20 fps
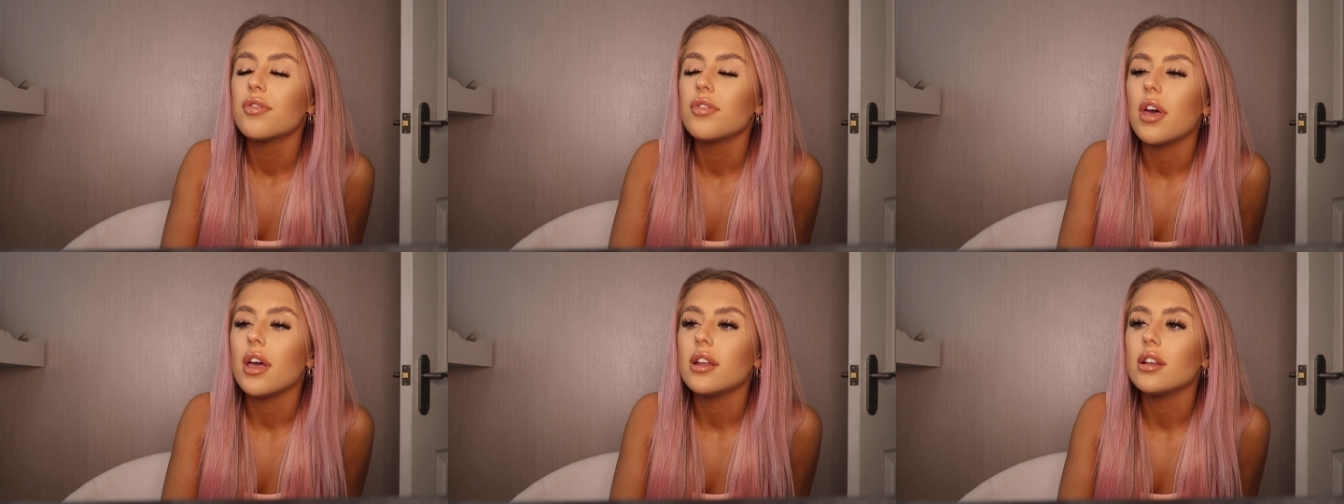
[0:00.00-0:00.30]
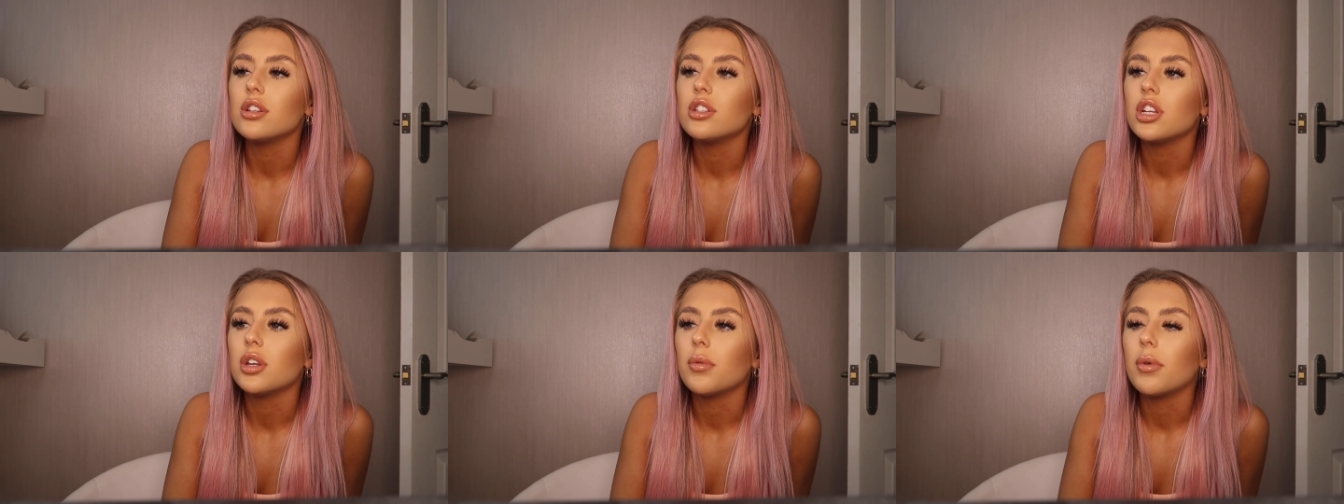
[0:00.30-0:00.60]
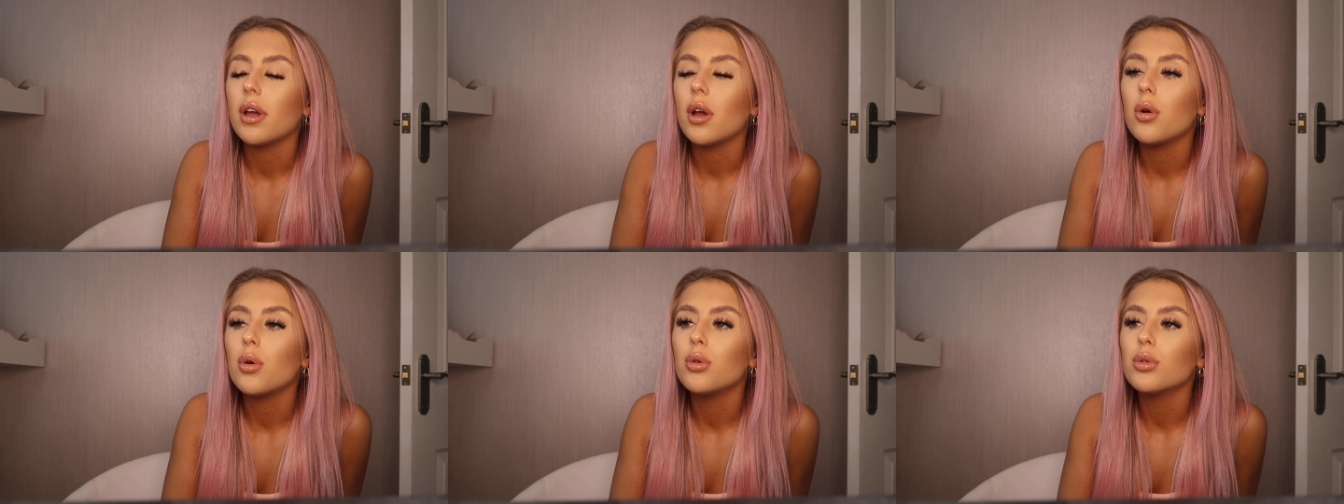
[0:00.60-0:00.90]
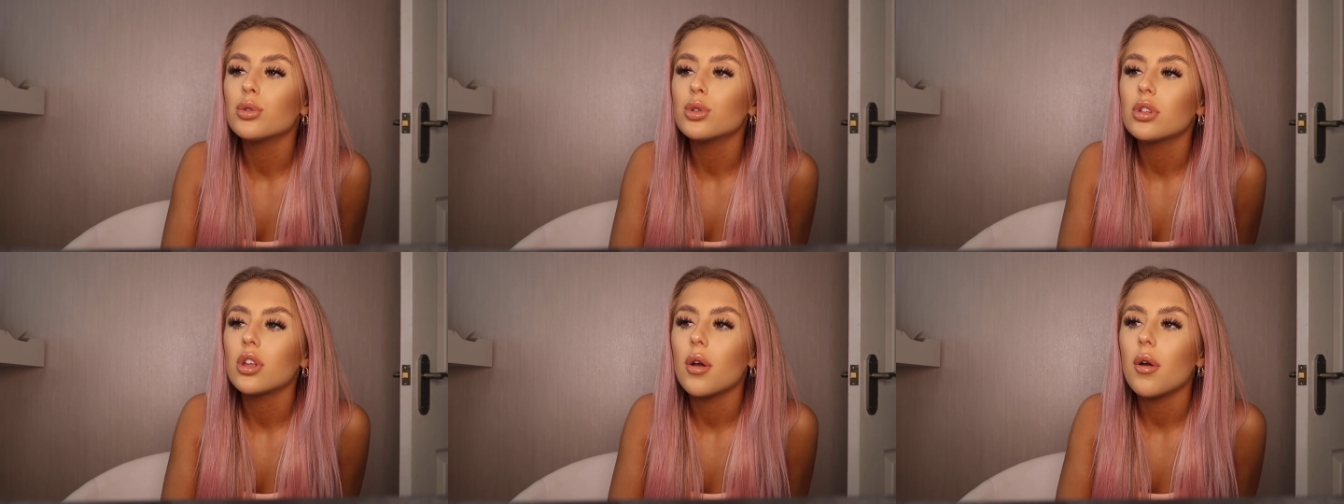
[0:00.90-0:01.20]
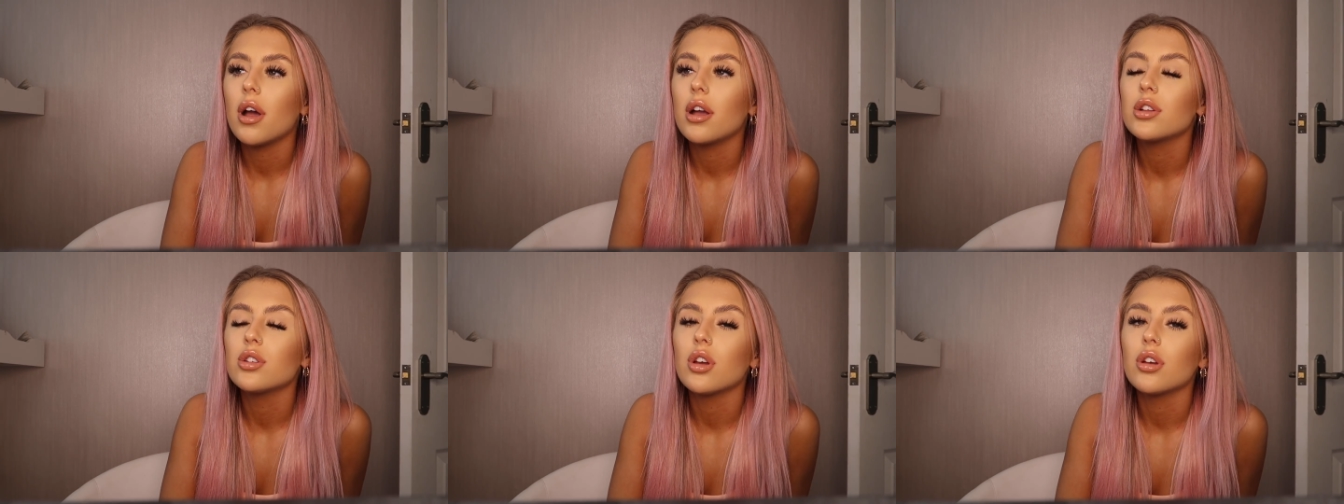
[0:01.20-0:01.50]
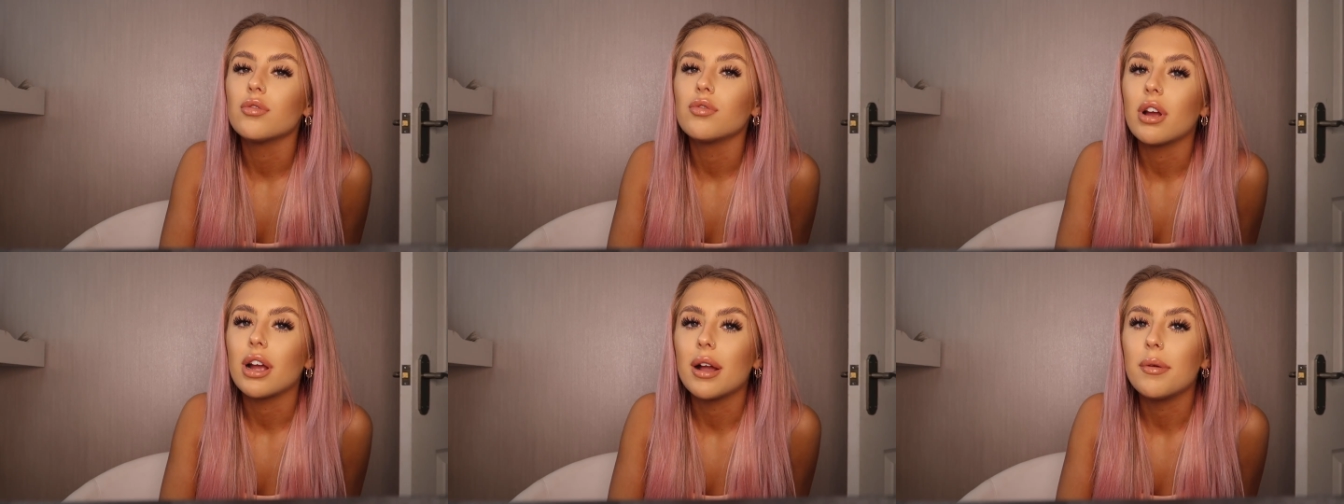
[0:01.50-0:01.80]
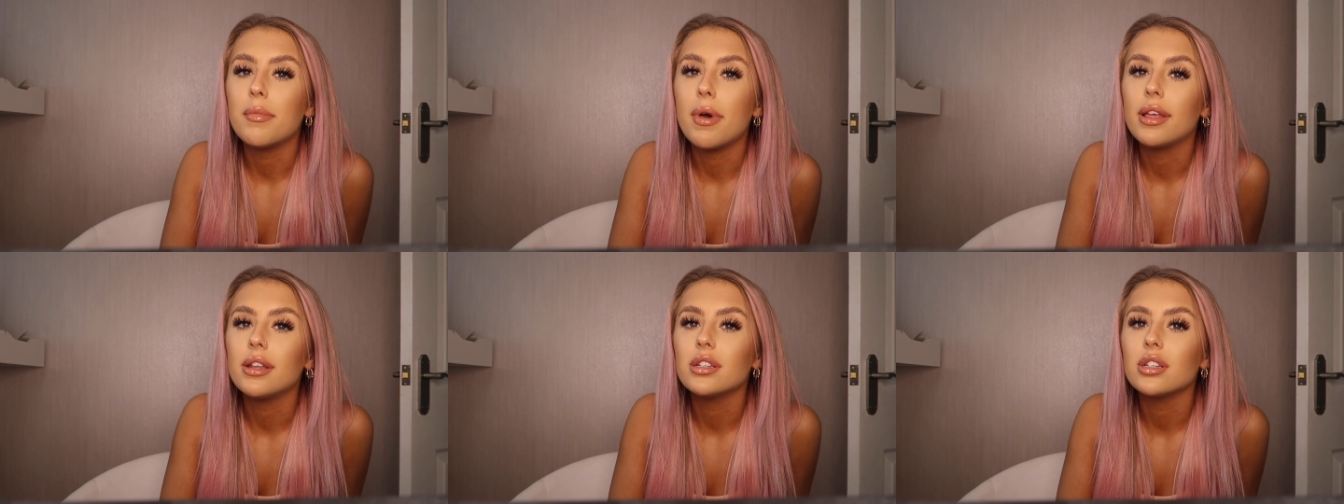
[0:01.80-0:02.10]
then do it. Also, I'd
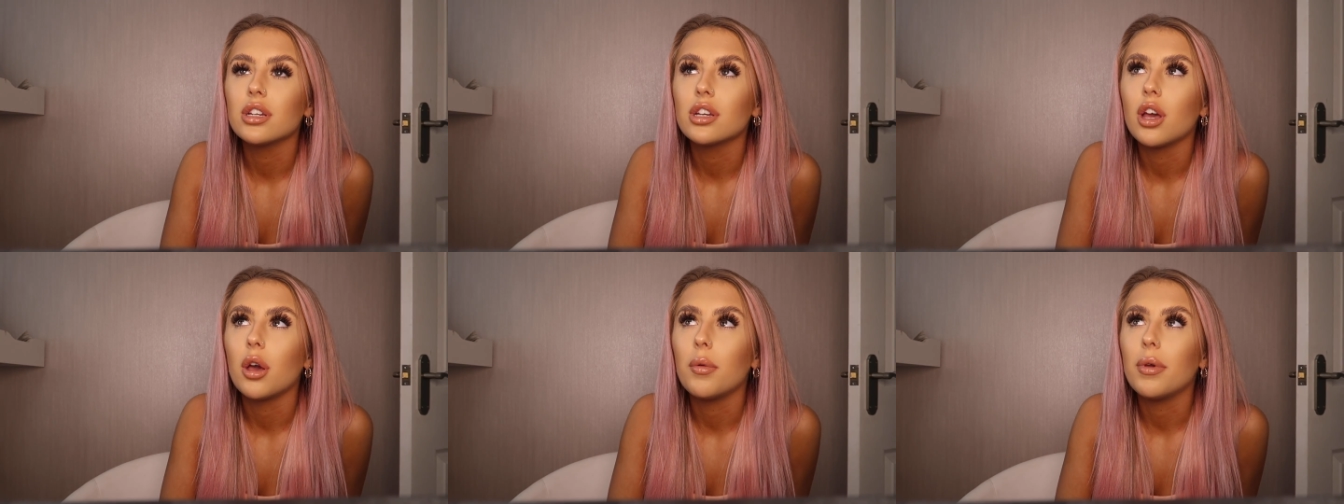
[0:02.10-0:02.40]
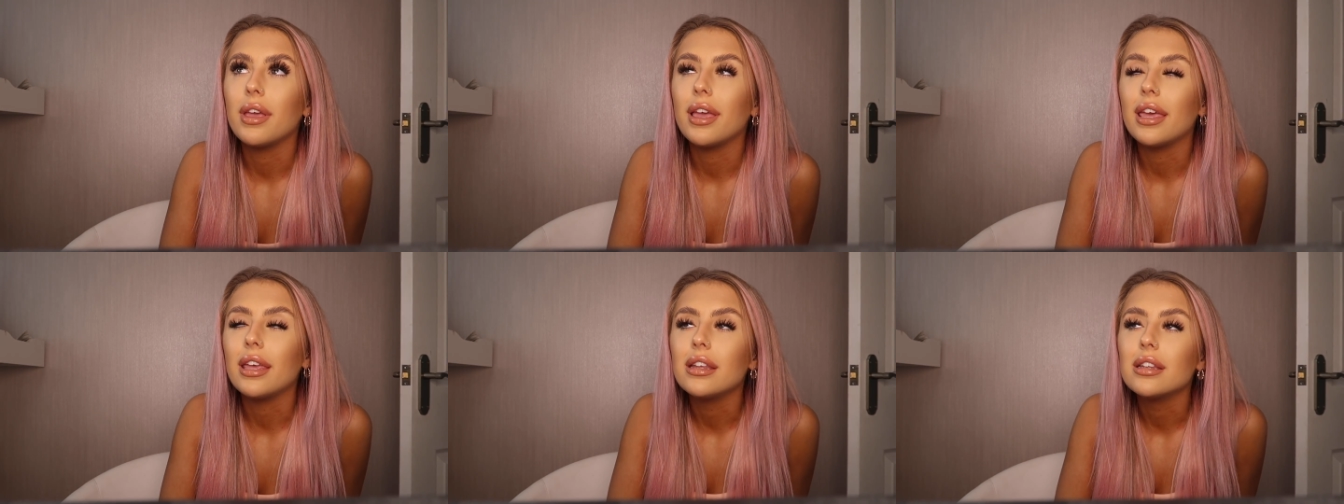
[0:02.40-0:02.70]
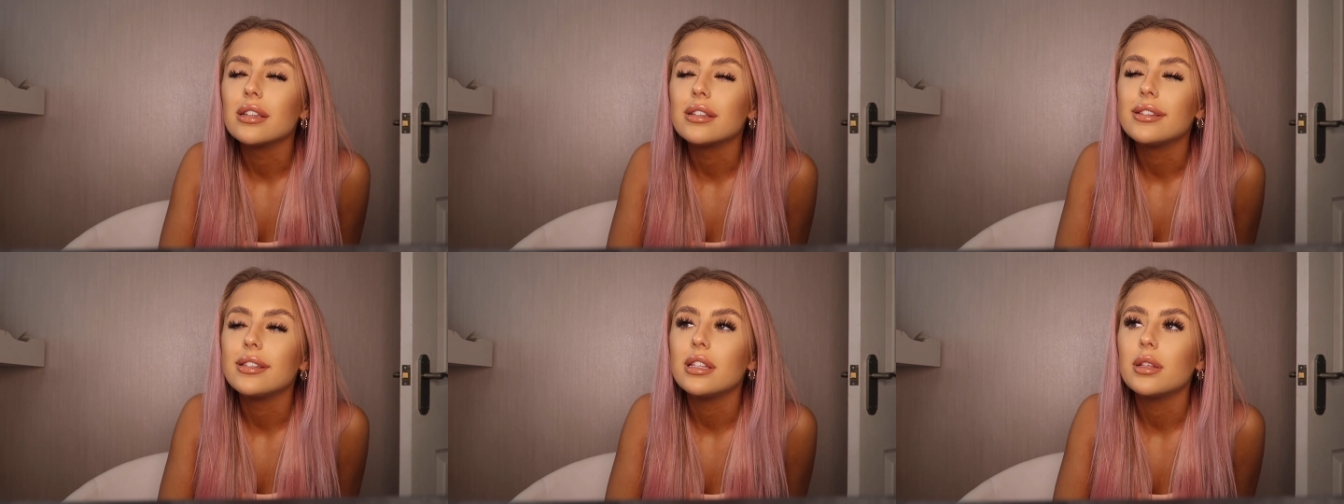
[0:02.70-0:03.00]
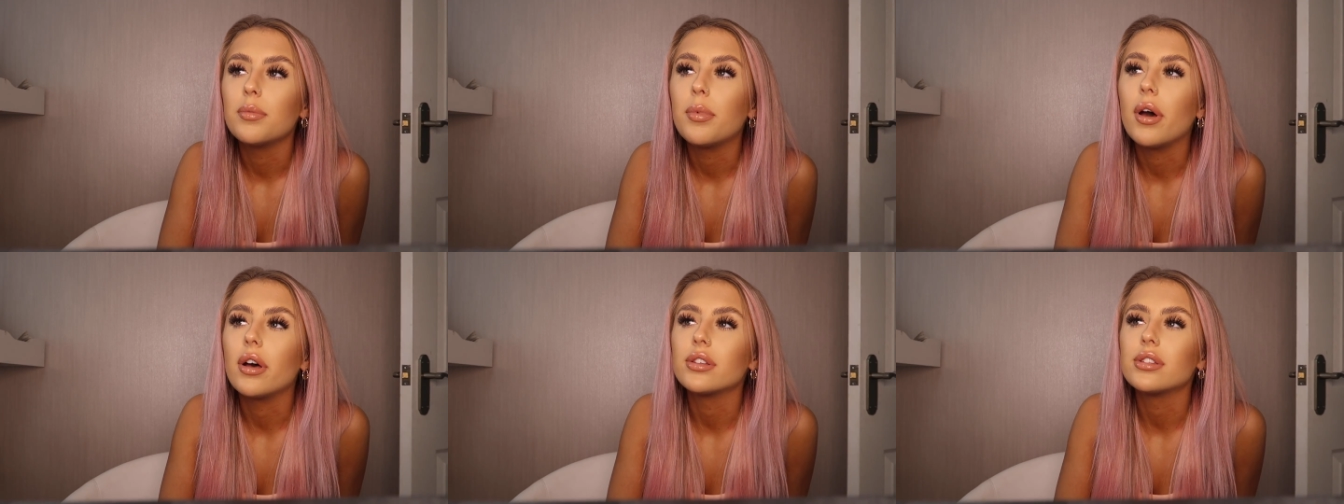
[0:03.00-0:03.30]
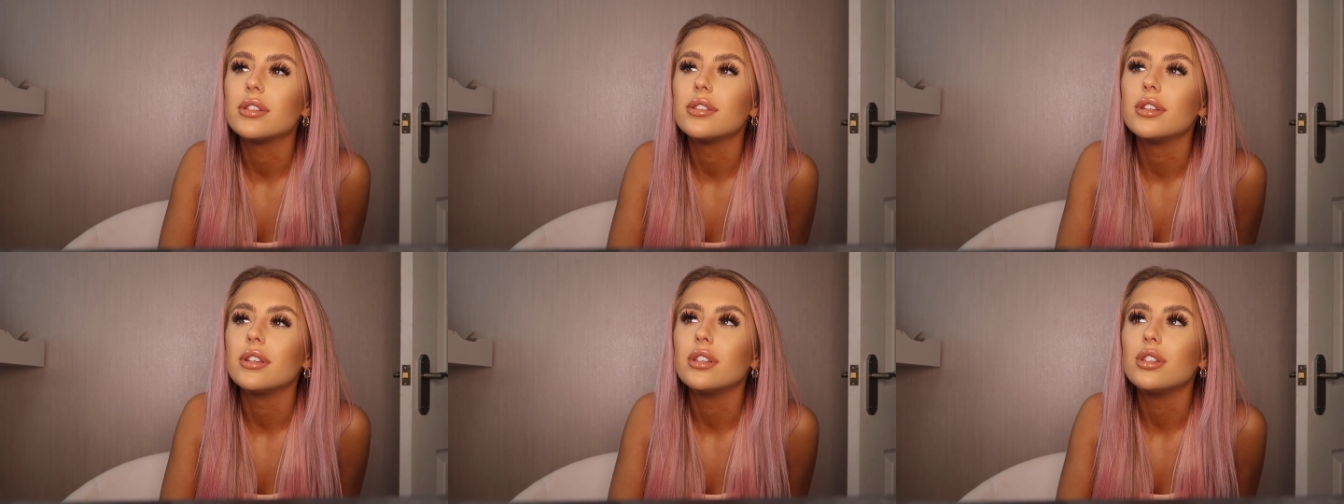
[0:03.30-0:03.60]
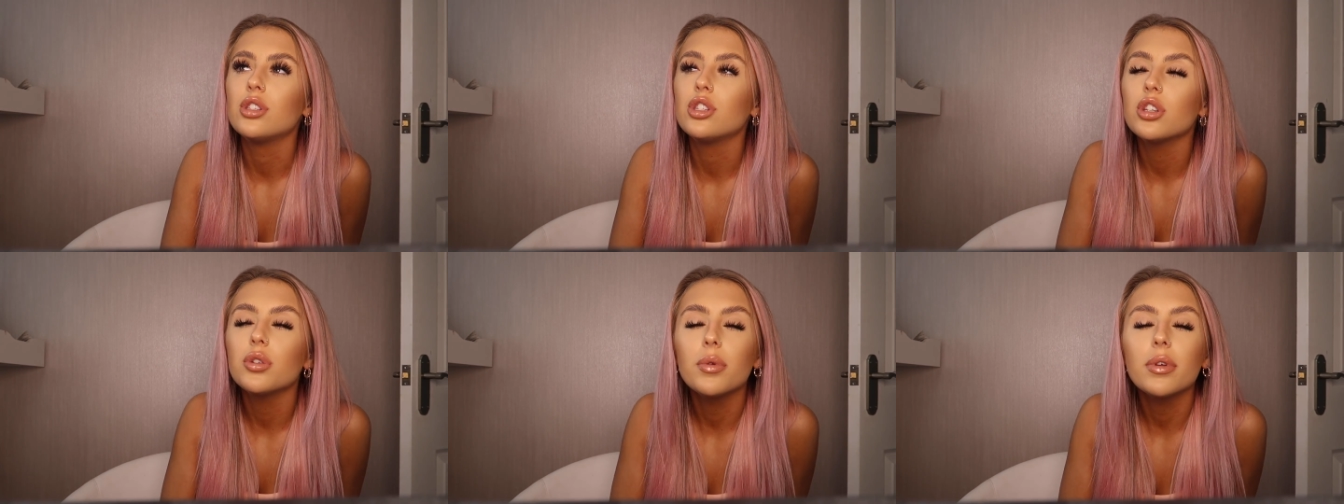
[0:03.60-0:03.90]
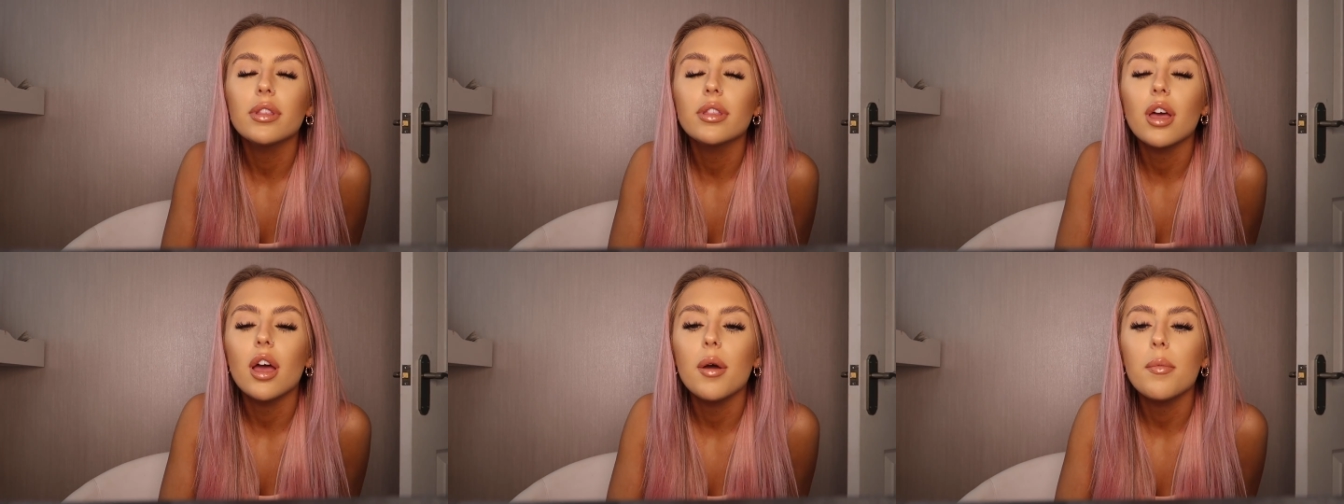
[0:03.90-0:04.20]
recommend going in to see the person that is
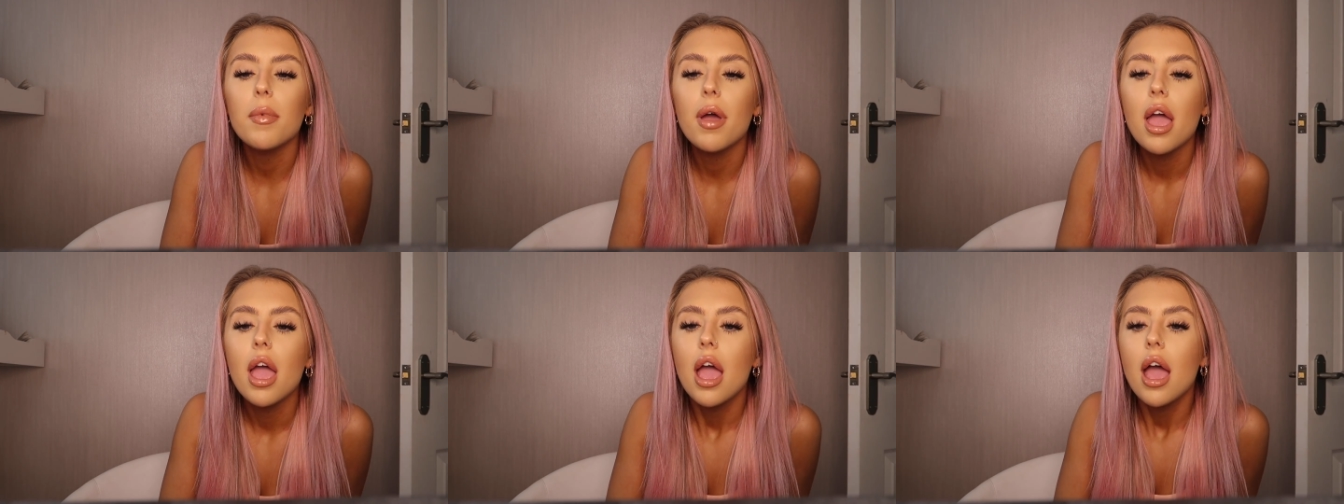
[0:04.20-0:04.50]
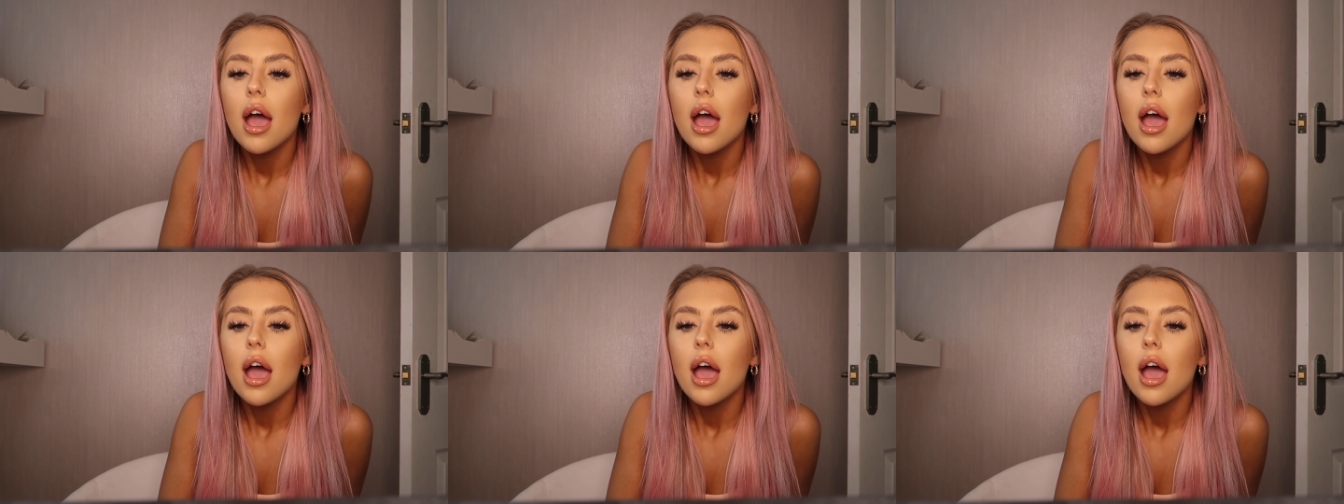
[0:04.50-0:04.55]
doing them,